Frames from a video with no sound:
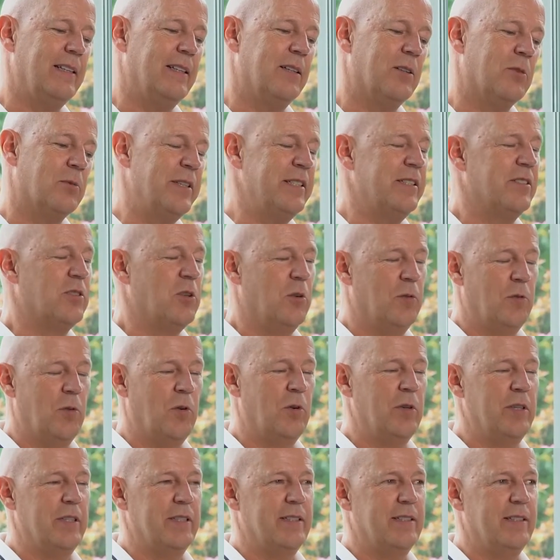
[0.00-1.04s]
Risk
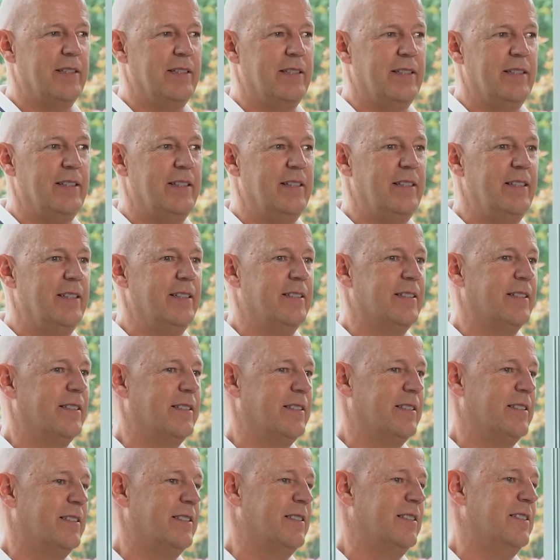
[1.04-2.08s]
overall is an
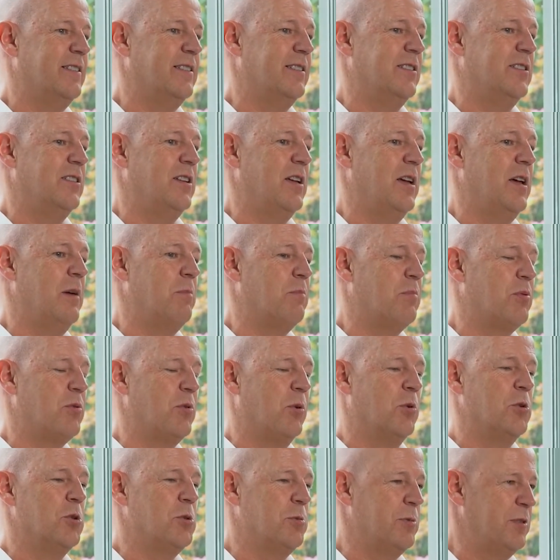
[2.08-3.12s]

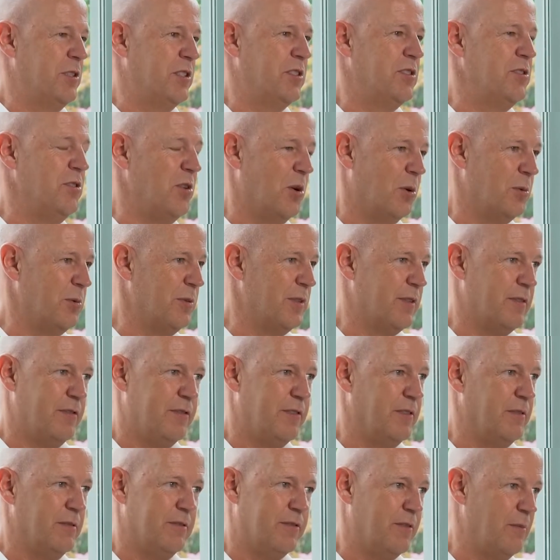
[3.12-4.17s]
approach which is known
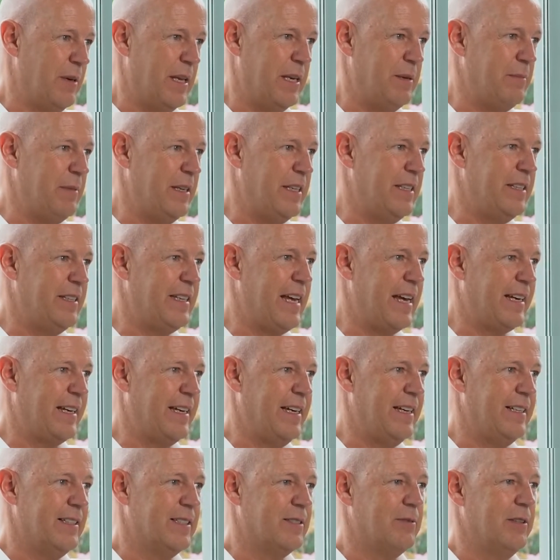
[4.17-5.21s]
for many, many
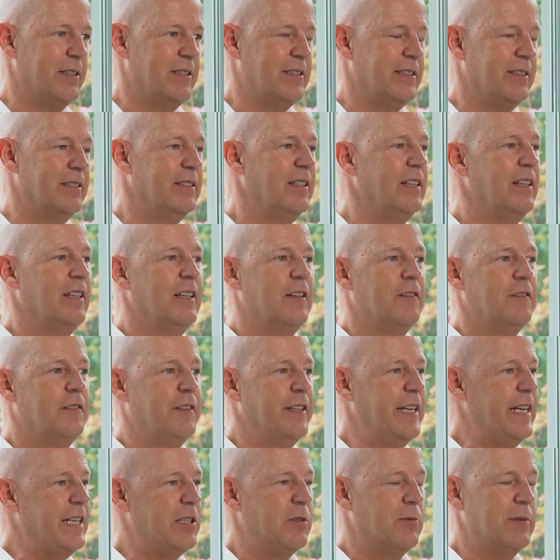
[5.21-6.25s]
decades, right? And
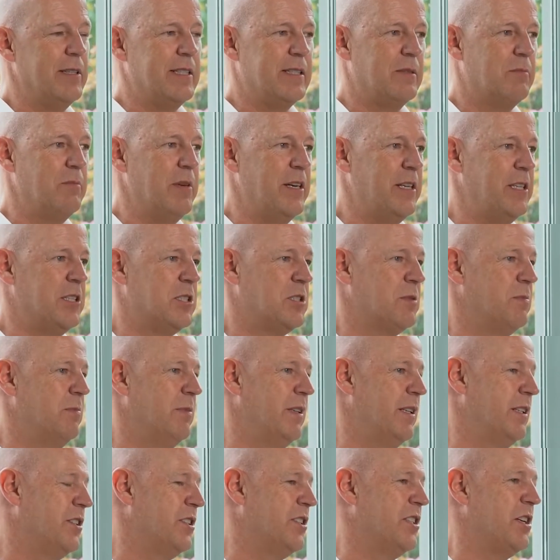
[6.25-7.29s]
financial risk
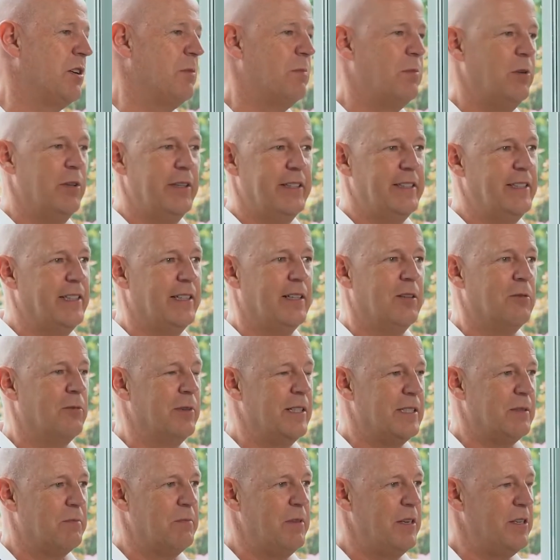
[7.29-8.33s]
management, geopolitical
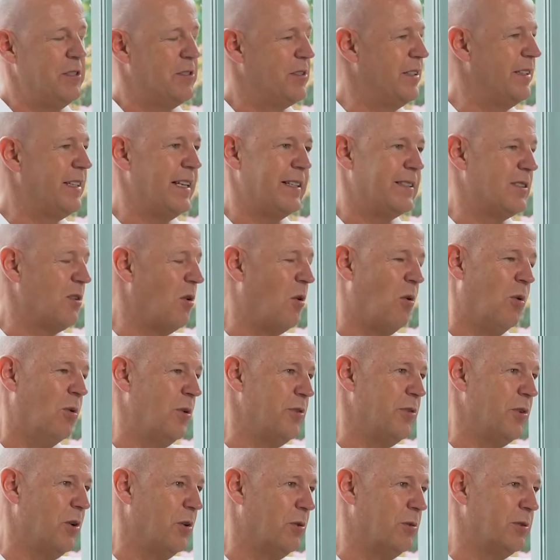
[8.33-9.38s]
risk management, that's all
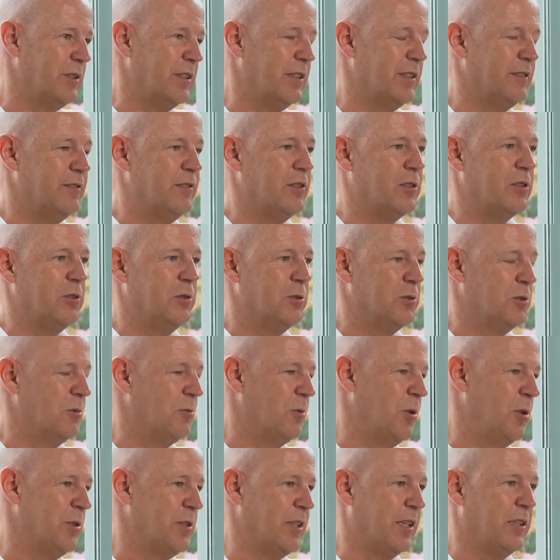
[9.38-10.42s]
known. And if you go to
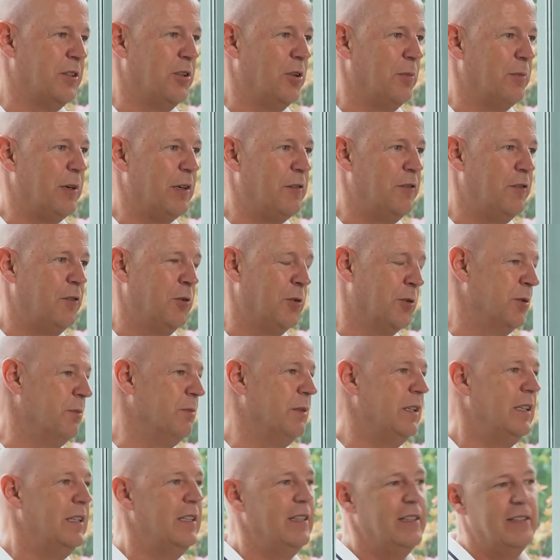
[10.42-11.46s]
World Economic
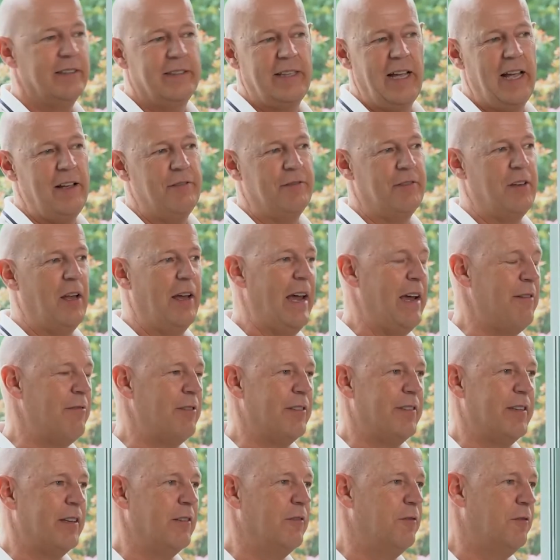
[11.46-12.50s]
Forum, they have
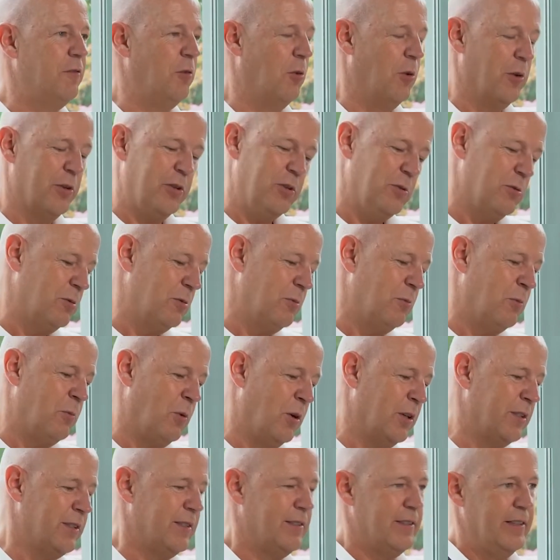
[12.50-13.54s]
everything for you,
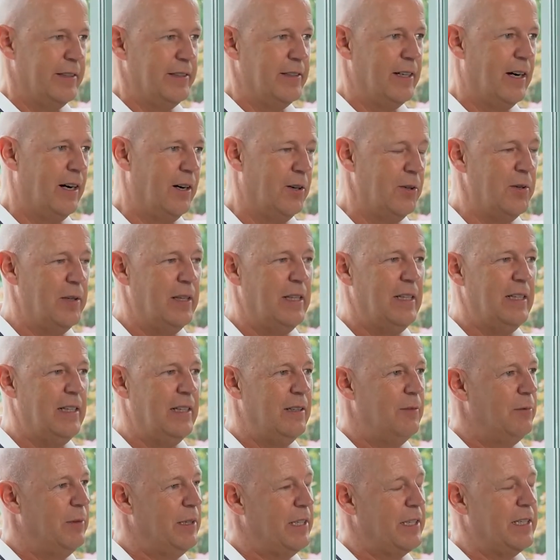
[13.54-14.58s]
what and how.
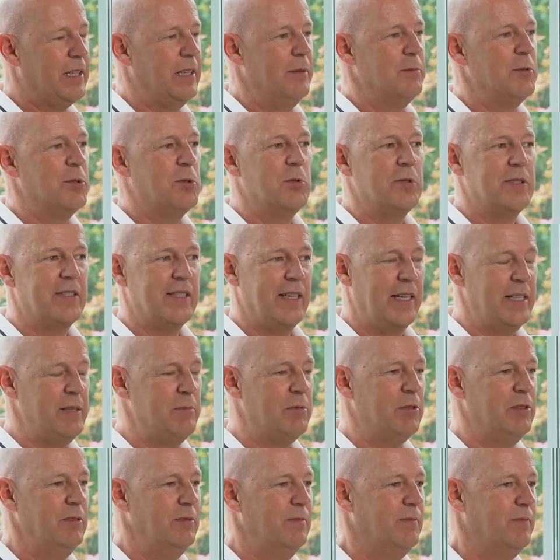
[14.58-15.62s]
When it comes to
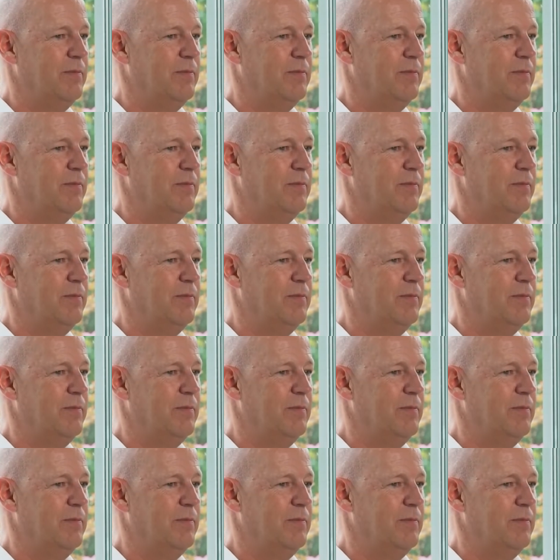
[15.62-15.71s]
cyber,